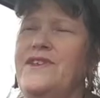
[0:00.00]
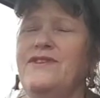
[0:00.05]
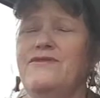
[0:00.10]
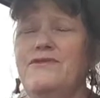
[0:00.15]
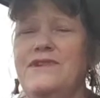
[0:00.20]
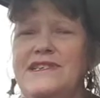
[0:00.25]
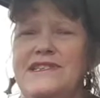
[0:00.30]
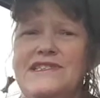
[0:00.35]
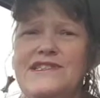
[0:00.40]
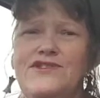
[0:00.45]

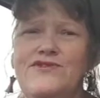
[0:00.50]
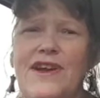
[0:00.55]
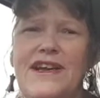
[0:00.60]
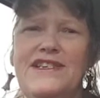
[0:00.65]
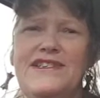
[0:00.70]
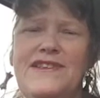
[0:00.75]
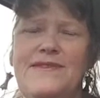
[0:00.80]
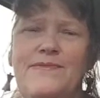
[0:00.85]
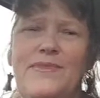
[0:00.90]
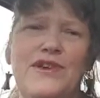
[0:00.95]

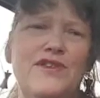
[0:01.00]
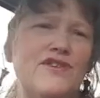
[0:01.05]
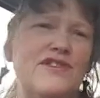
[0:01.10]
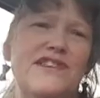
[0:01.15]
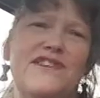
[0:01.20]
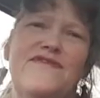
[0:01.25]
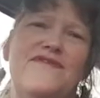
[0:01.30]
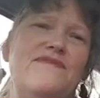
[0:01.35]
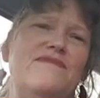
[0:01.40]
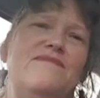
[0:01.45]
registration
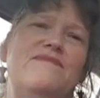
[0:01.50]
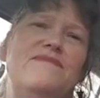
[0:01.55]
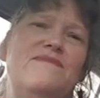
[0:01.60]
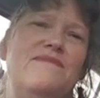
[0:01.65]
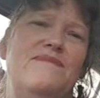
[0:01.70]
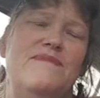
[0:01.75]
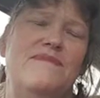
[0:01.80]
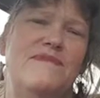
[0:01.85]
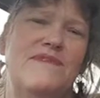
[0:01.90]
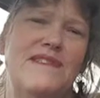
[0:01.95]
because of
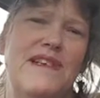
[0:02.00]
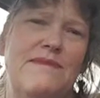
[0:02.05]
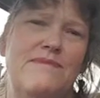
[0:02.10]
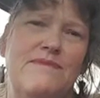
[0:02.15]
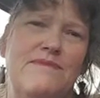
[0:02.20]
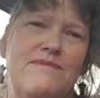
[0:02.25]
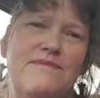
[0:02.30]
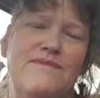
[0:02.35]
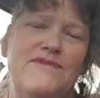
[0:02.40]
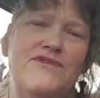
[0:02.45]

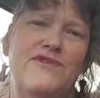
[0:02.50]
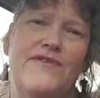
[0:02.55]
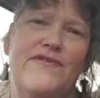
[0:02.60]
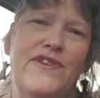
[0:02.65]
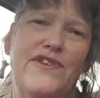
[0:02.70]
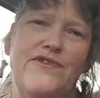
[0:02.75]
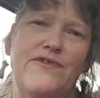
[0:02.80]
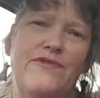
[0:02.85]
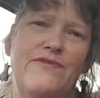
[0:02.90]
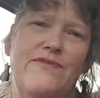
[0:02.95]
some
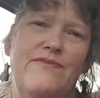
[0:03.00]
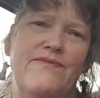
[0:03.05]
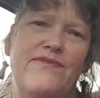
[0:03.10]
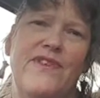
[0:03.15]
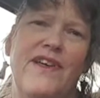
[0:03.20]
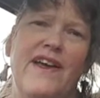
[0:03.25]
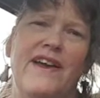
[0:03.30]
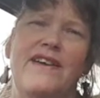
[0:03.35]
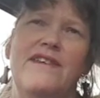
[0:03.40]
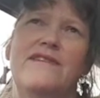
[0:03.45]
trivial
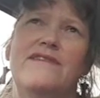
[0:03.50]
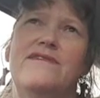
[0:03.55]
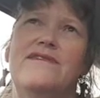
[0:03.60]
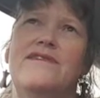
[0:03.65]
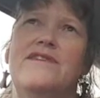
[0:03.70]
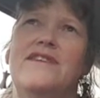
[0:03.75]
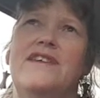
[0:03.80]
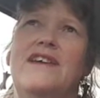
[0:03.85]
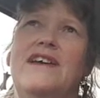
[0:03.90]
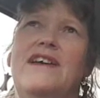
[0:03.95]
thing,
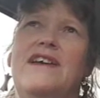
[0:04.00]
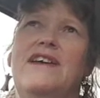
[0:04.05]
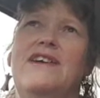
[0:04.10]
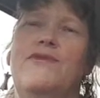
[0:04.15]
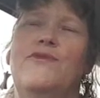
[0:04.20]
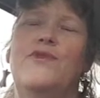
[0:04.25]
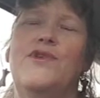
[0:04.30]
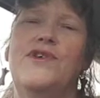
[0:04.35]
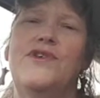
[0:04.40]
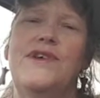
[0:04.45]

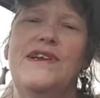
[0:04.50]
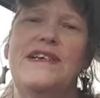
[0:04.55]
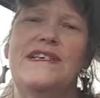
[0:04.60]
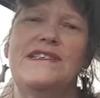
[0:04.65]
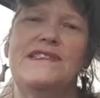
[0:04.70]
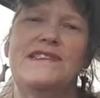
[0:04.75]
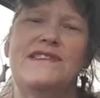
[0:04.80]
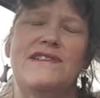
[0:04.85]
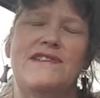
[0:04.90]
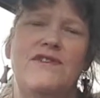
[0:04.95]

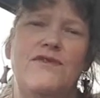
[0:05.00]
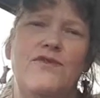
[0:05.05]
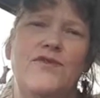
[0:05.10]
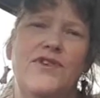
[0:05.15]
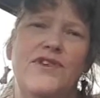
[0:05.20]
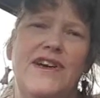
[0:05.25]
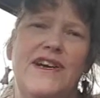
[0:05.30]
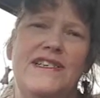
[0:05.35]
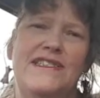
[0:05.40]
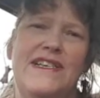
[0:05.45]
whereas
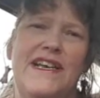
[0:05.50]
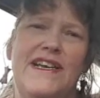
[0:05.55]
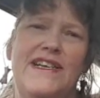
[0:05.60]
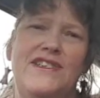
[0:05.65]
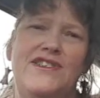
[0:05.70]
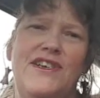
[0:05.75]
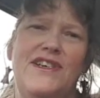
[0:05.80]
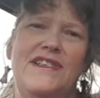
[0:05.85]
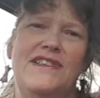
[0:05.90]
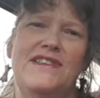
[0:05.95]

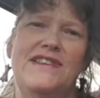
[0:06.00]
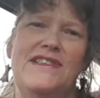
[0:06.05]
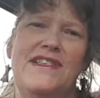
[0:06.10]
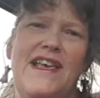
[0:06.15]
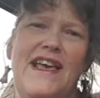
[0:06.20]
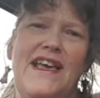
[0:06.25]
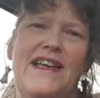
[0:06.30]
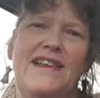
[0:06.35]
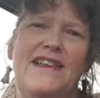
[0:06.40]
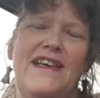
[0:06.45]
organisations
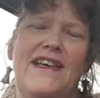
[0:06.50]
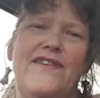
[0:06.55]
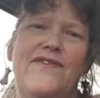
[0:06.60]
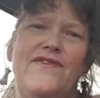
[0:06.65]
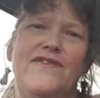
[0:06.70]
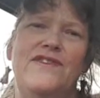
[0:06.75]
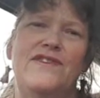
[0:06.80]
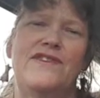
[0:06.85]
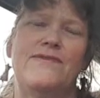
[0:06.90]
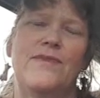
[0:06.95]
that have
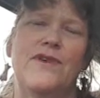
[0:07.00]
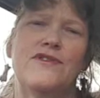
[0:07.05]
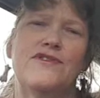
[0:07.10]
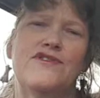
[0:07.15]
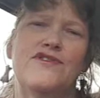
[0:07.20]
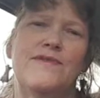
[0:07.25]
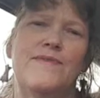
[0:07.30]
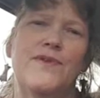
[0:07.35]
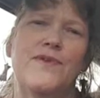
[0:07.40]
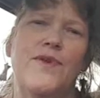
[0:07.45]

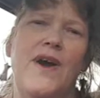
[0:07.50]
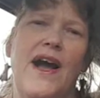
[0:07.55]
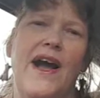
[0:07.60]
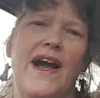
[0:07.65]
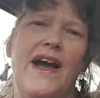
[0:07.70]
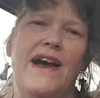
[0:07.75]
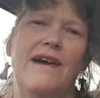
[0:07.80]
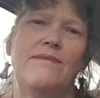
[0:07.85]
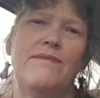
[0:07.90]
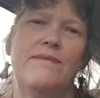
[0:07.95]
demonstrable
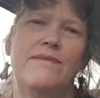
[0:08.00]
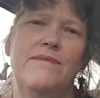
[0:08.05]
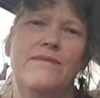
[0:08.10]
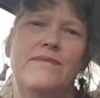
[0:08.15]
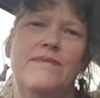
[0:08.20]
harm,